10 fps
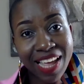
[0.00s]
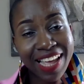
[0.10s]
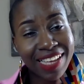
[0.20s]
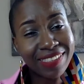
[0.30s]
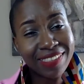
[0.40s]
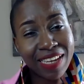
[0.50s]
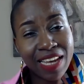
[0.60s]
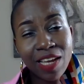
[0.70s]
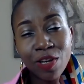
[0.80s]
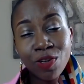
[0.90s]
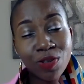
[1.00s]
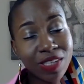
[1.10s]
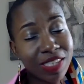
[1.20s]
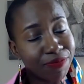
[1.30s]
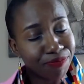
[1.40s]
And look,
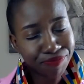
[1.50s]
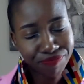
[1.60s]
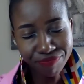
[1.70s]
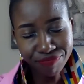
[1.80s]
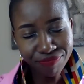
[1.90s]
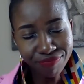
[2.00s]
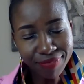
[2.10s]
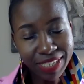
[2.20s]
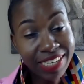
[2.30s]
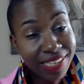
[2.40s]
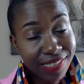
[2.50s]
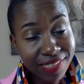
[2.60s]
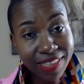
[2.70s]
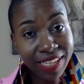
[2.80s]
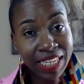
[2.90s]
here's the
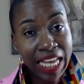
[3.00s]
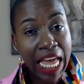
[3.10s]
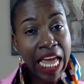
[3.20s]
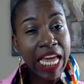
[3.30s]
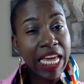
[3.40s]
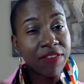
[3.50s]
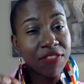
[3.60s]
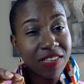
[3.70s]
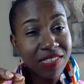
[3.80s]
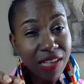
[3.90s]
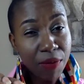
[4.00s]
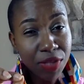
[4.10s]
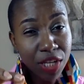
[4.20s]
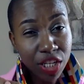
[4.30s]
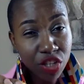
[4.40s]
thing. If there is
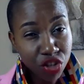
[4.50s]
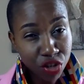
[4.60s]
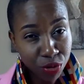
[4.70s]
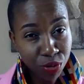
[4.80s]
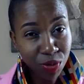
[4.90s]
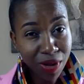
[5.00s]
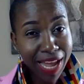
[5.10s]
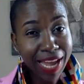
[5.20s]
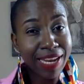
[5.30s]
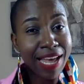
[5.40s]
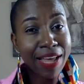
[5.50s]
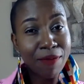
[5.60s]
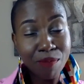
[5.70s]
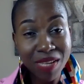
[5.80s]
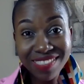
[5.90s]
something in you and I
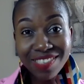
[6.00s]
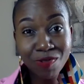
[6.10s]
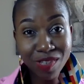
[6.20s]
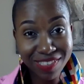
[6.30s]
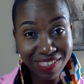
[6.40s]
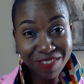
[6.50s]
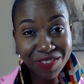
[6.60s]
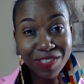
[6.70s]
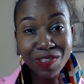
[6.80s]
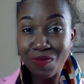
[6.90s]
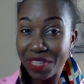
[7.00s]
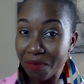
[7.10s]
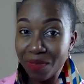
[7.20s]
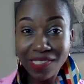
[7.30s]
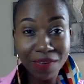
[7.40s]
am meant to receive it to be a
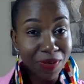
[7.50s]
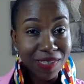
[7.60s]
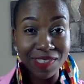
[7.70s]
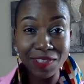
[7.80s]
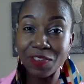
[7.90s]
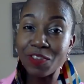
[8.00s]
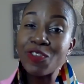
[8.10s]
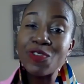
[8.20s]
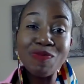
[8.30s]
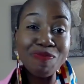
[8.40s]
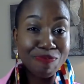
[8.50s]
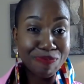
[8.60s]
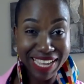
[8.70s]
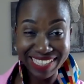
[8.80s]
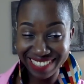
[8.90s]
better person, you
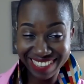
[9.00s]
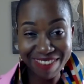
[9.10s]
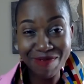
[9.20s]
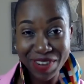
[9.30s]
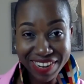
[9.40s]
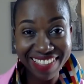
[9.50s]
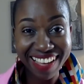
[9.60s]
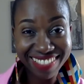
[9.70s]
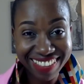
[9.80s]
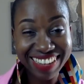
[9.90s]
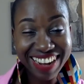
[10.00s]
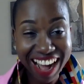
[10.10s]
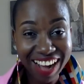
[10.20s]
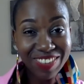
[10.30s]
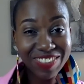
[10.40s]
better bring that thing
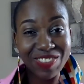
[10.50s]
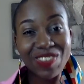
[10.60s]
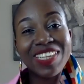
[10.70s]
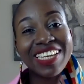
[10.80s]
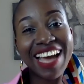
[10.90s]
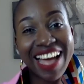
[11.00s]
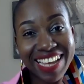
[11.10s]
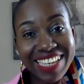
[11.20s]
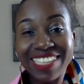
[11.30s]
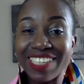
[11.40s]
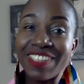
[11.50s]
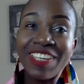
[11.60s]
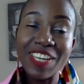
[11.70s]
out so that I can